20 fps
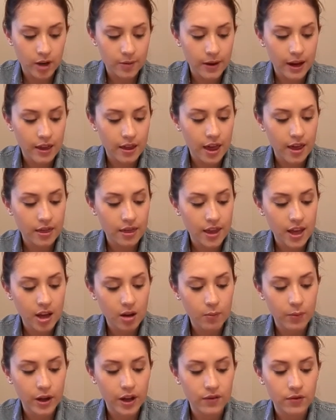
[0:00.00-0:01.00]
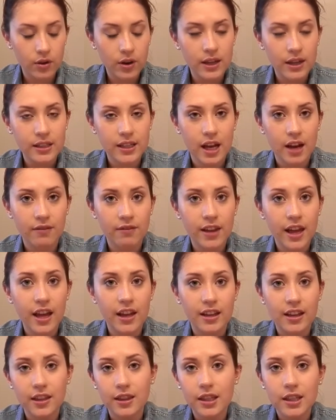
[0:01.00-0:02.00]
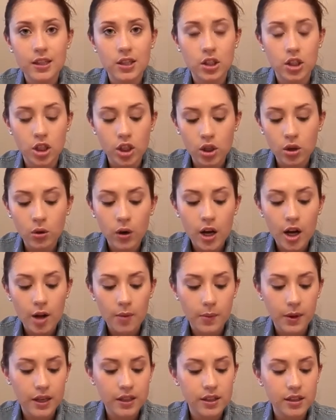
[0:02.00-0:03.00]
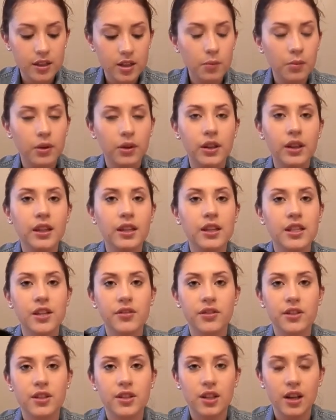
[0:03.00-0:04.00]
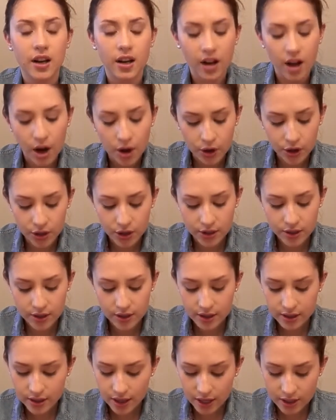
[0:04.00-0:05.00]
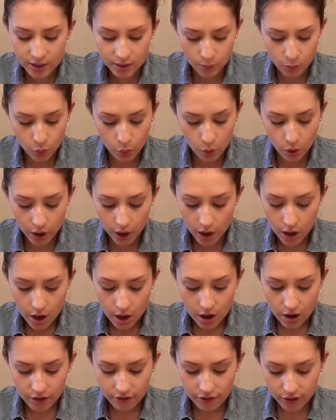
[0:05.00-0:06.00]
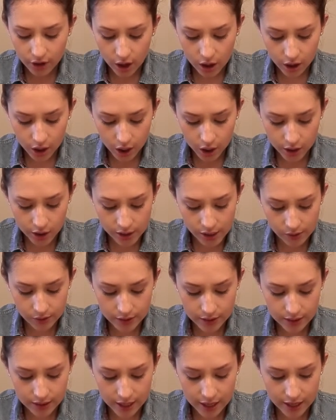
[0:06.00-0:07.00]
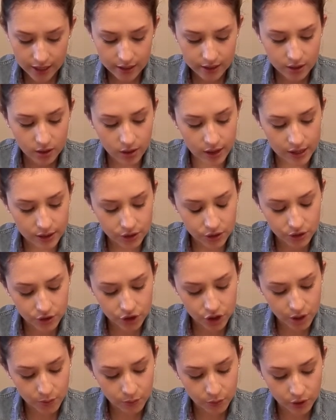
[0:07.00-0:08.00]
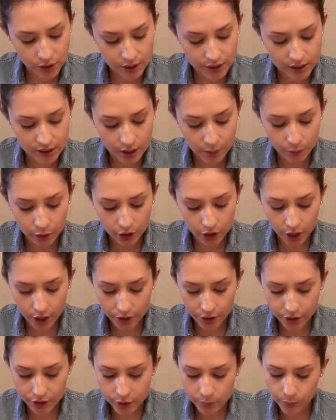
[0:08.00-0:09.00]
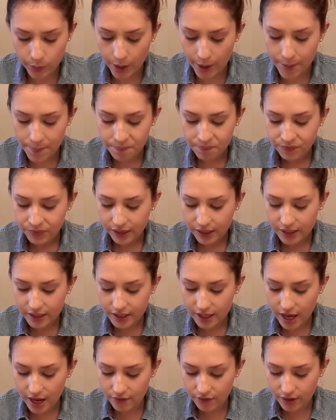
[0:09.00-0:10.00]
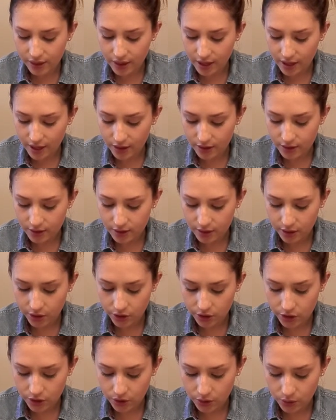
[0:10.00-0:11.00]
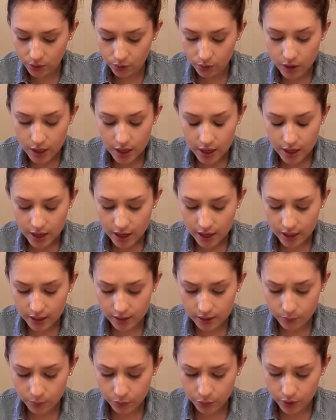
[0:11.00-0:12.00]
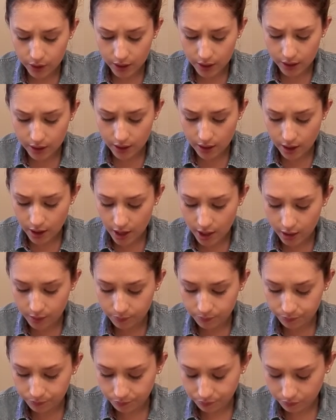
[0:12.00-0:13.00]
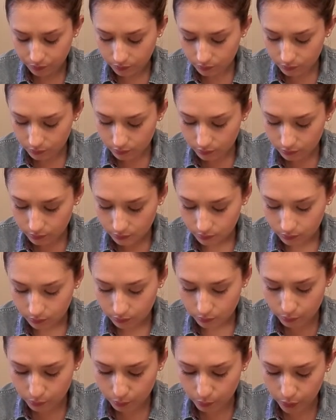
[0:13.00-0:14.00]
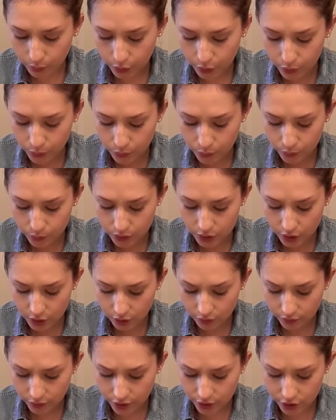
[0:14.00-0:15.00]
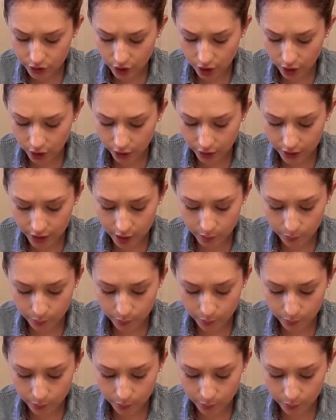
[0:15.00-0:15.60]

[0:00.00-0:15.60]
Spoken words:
by that thing, but if you guys have that, get this too, because it's a completely different set of colors. This has more fall colors, I would say. It still has your shimmery summer colors, but it's got everything else in there too. Has a pretty blue, silverish color, and a